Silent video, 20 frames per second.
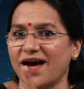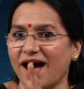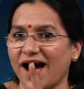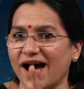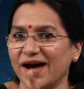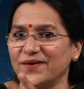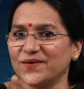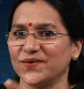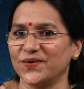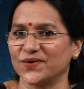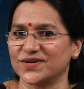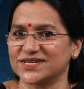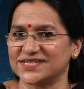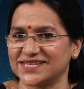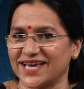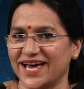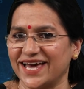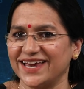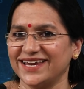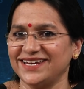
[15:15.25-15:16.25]
iron
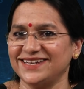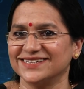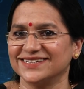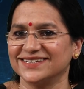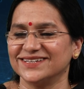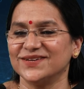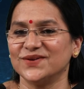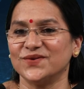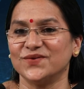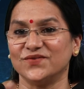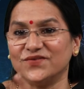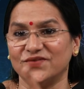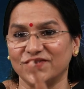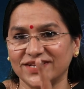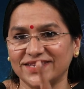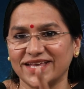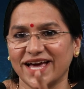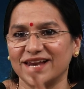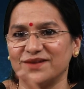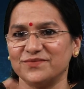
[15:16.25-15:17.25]
oxide
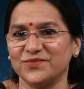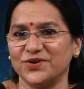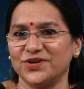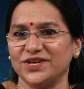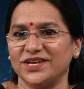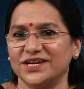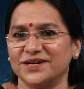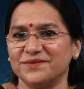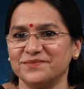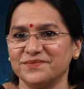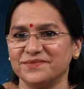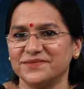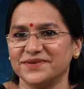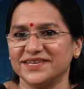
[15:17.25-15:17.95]
with aluminium